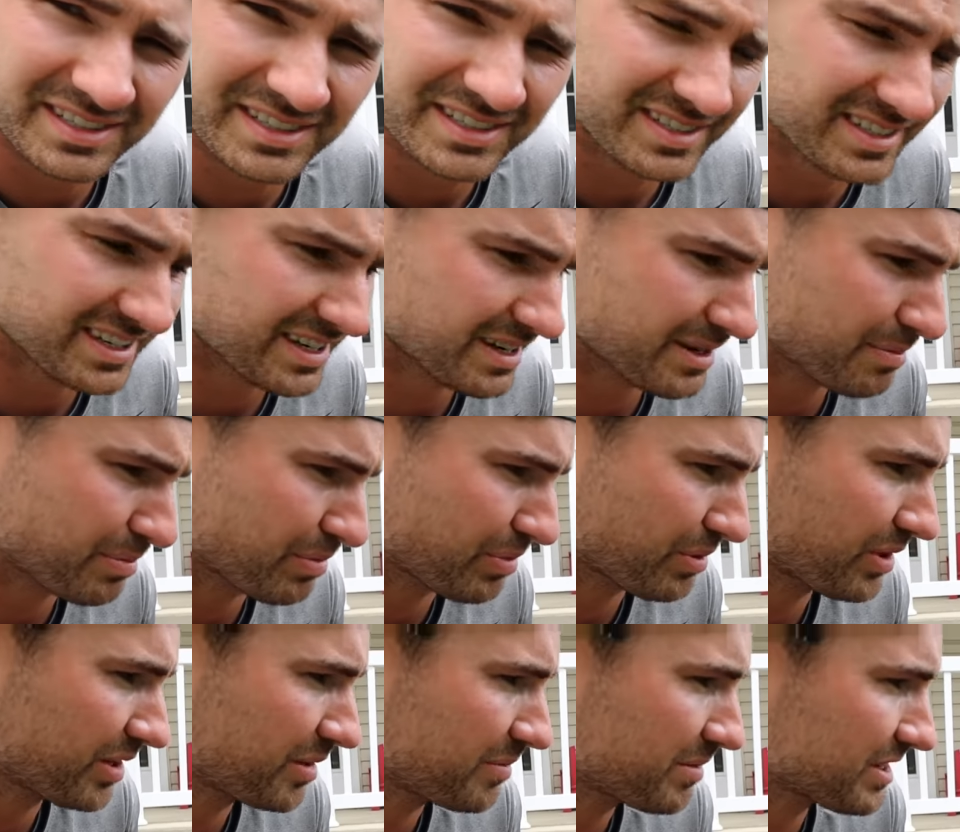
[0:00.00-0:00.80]
is uh,
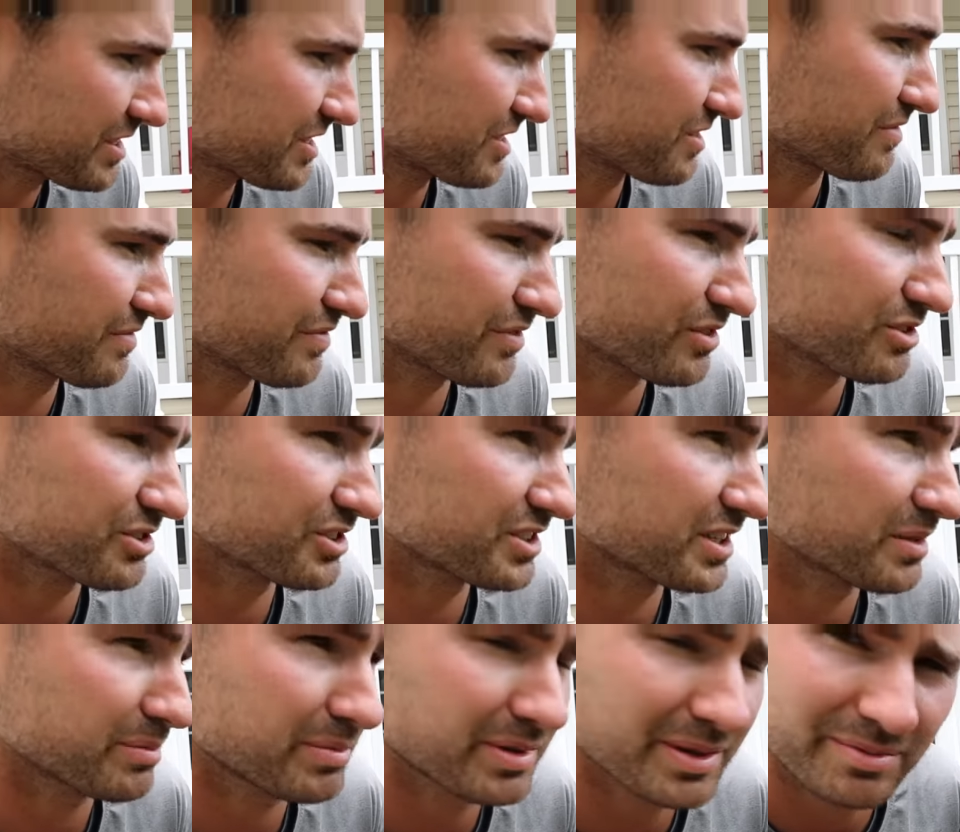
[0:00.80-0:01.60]
pretty much the
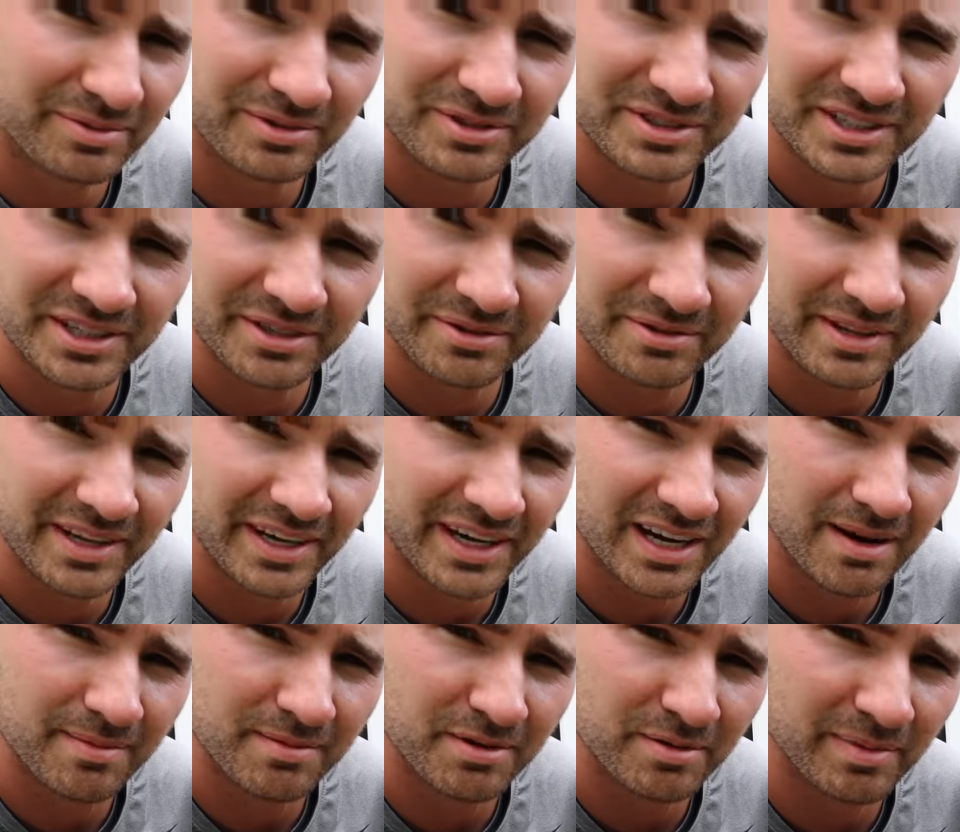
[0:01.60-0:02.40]
first thing people see when they
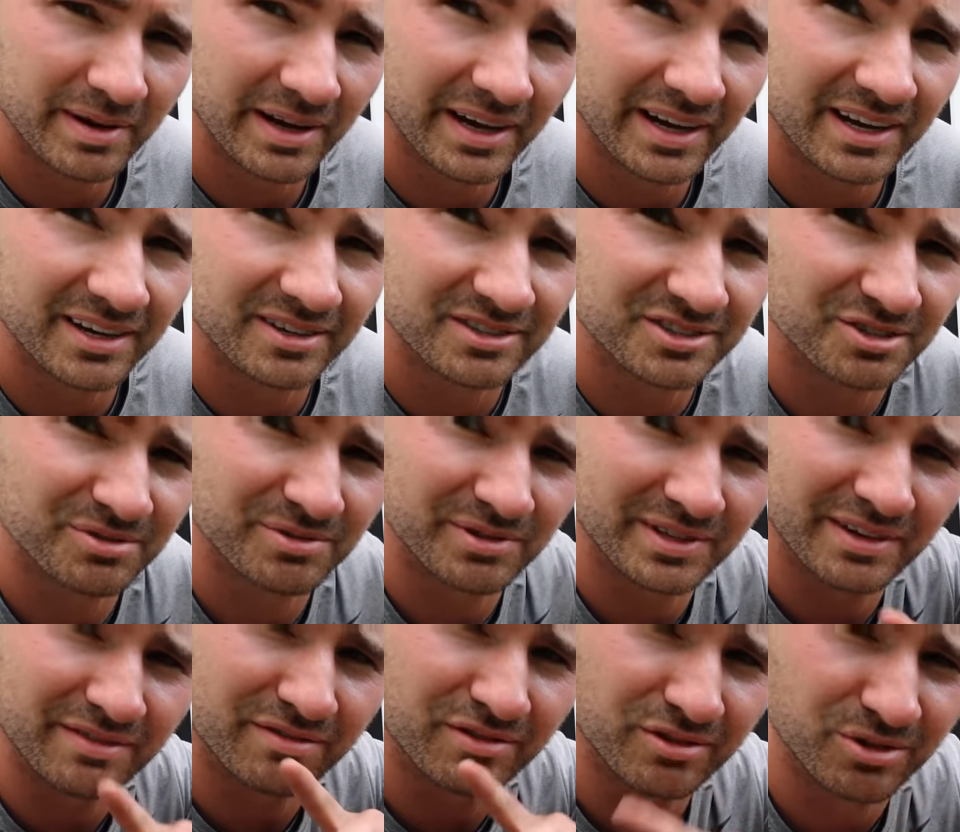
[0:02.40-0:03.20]
come to my house or
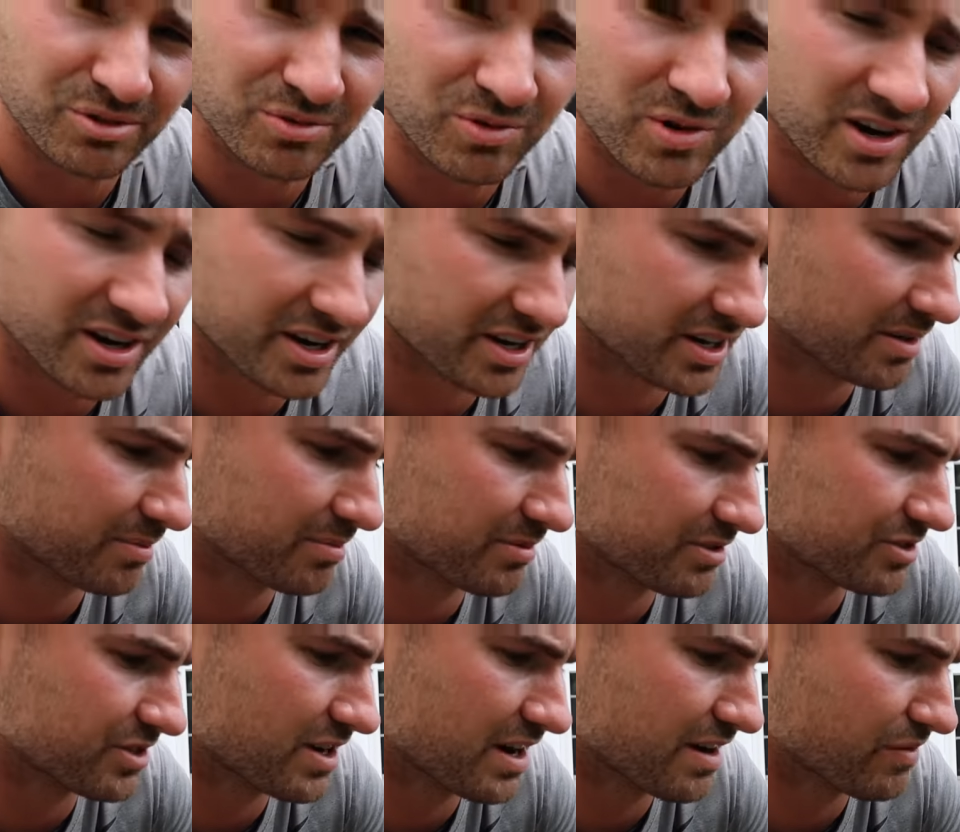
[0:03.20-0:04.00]
whenever they're walking up
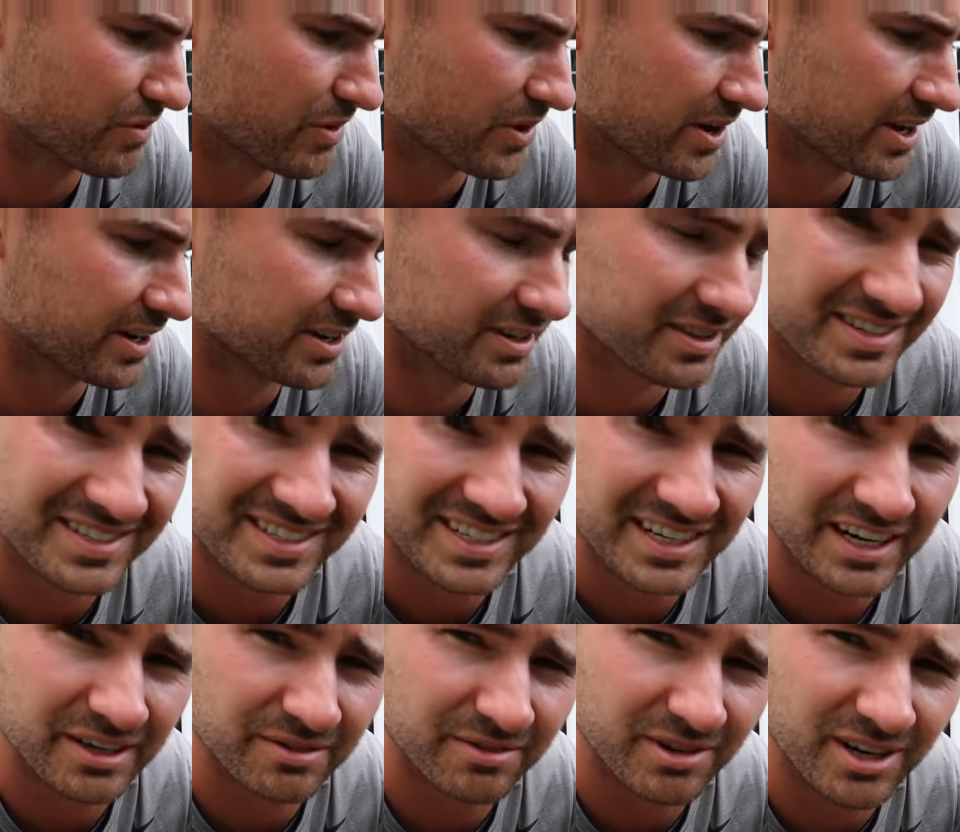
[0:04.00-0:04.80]
the driveway and on the
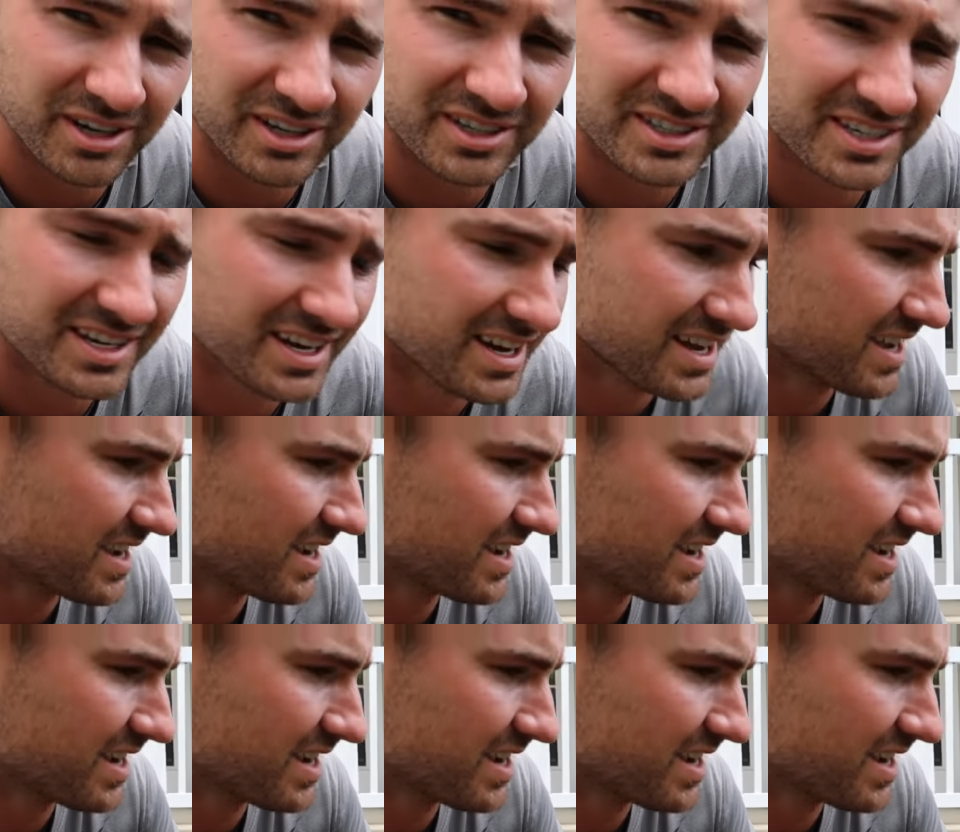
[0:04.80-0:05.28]
sidewalks.